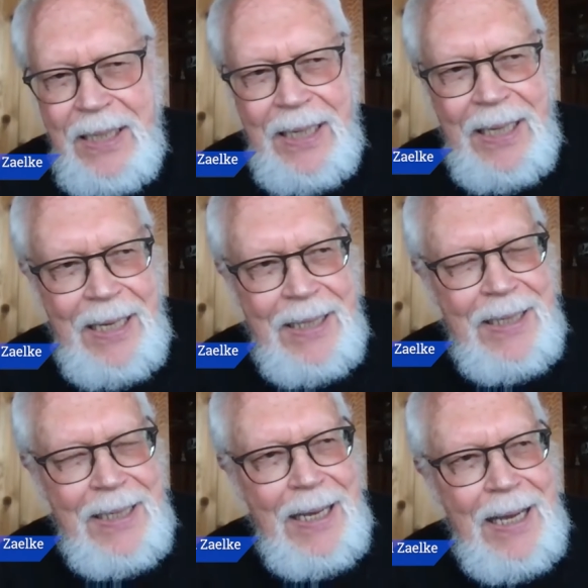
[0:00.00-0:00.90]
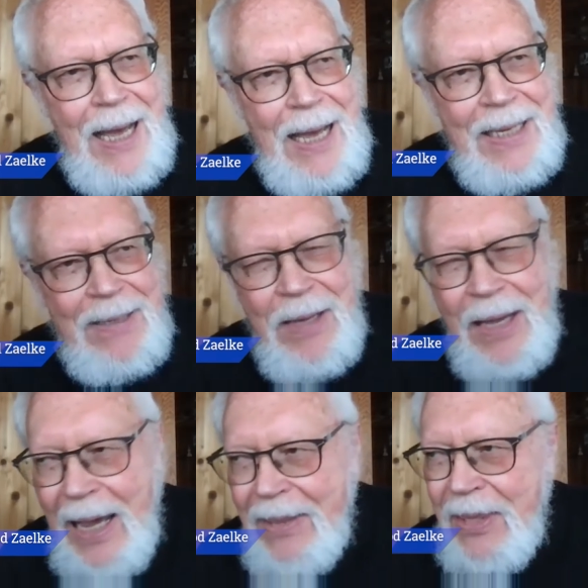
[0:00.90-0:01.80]
And I
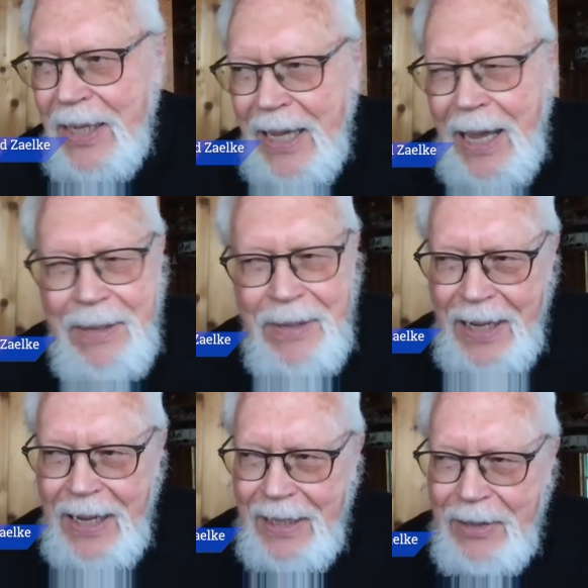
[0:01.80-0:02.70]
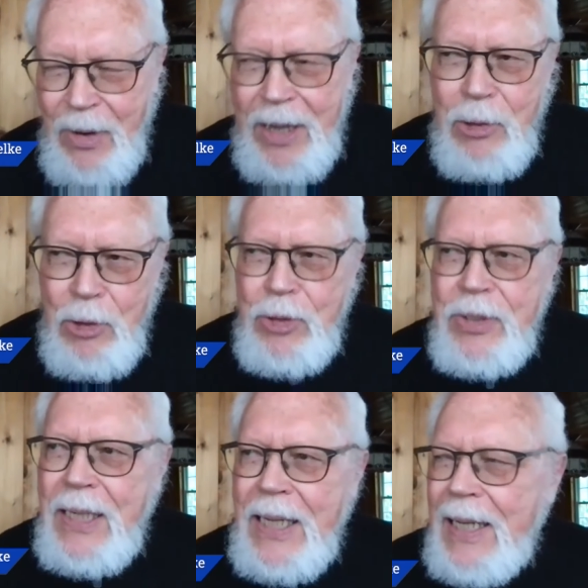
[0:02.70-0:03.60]
think I
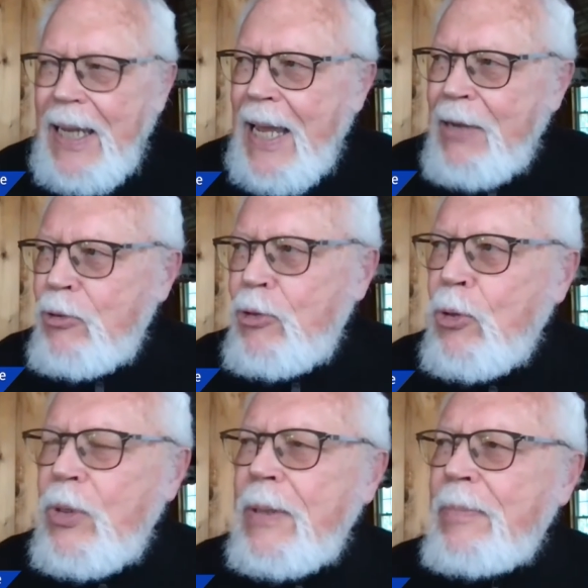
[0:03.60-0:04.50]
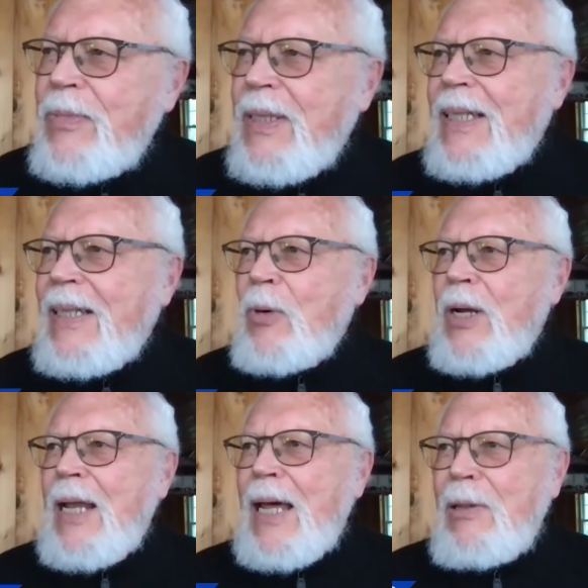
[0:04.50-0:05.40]
learned at Duke, what
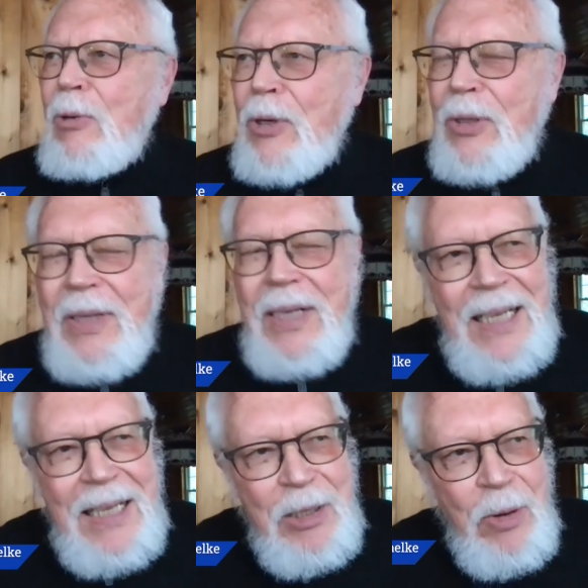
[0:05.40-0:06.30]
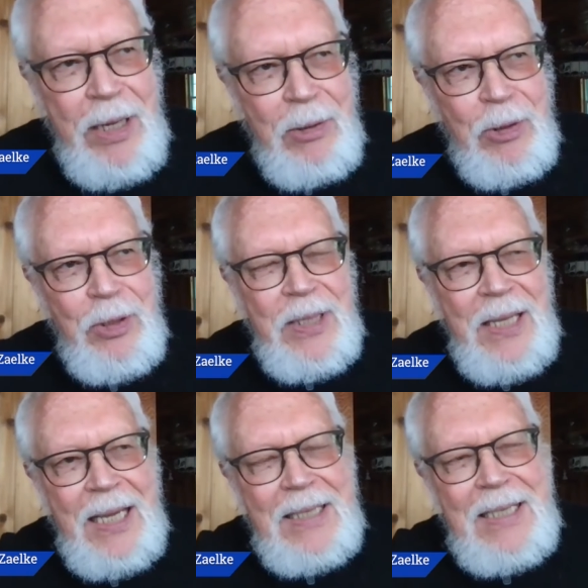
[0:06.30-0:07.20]
did I learn? I learned
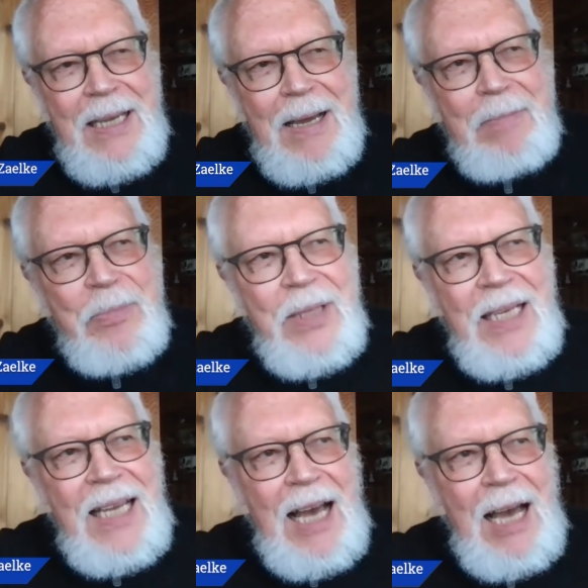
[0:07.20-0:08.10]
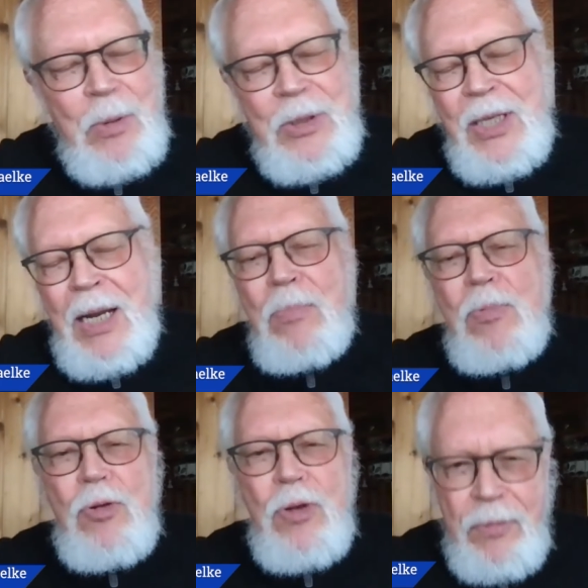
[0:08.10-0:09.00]
that I was in a
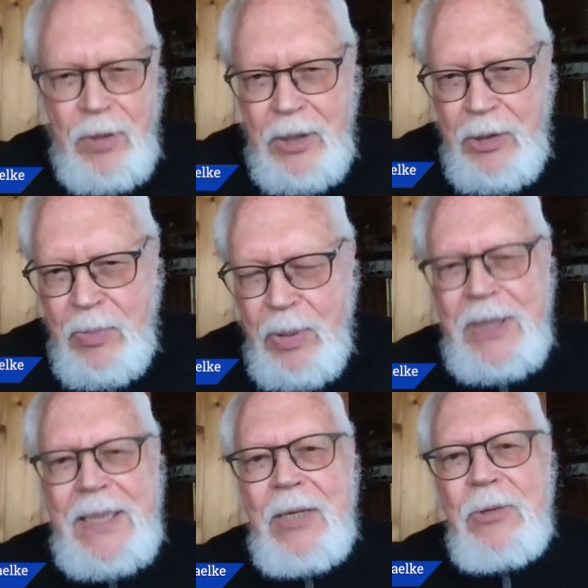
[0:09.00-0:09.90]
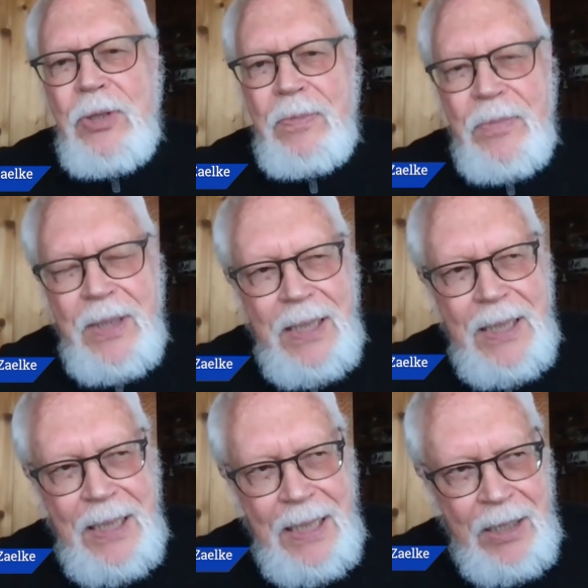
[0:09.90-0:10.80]
privileged position
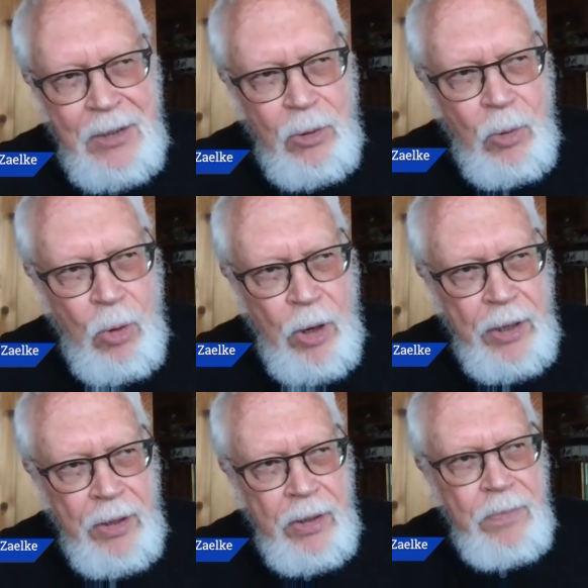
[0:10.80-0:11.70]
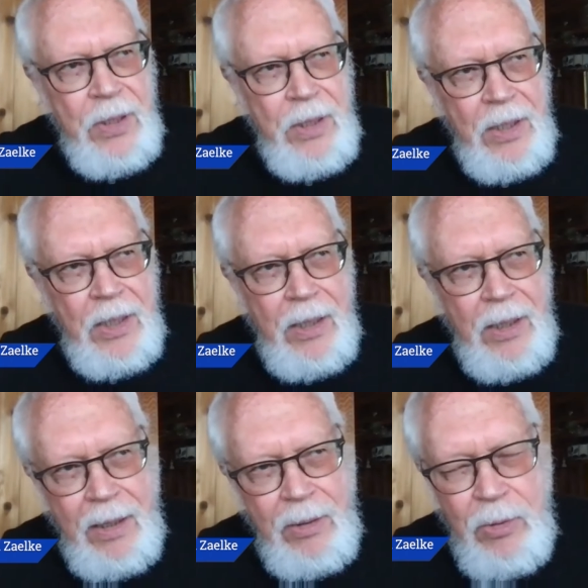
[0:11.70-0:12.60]
as a lawyer
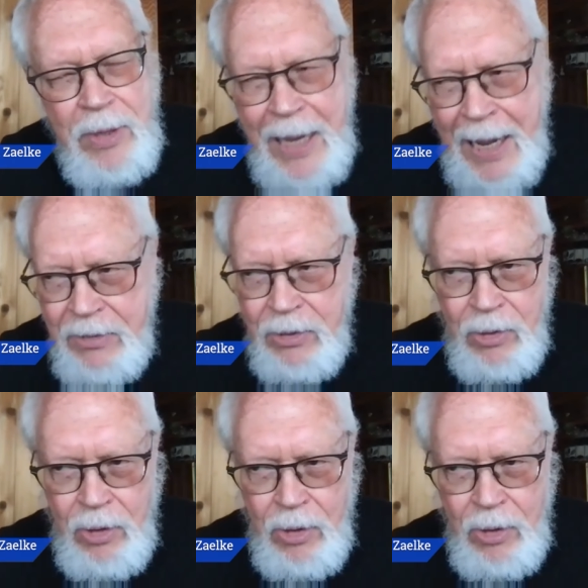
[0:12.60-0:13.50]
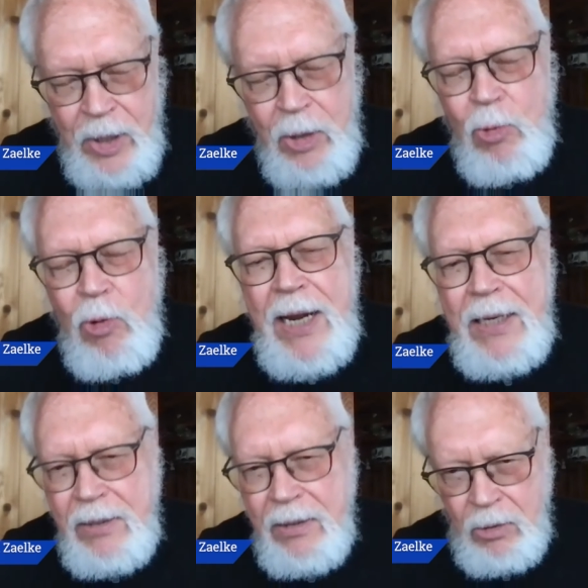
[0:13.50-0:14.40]
who got to go to a
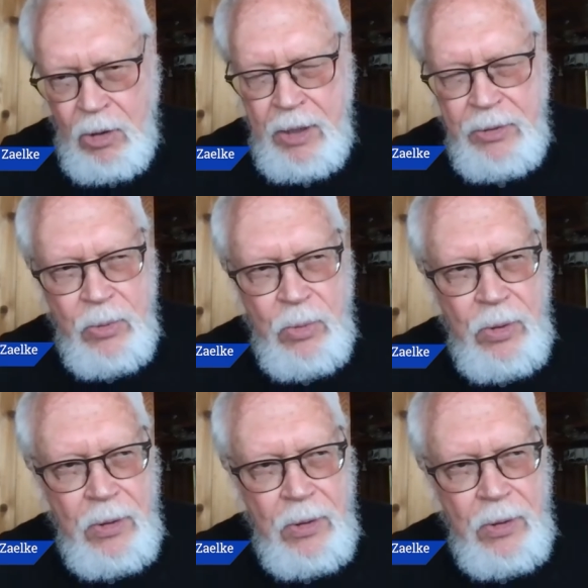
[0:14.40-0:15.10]
great law school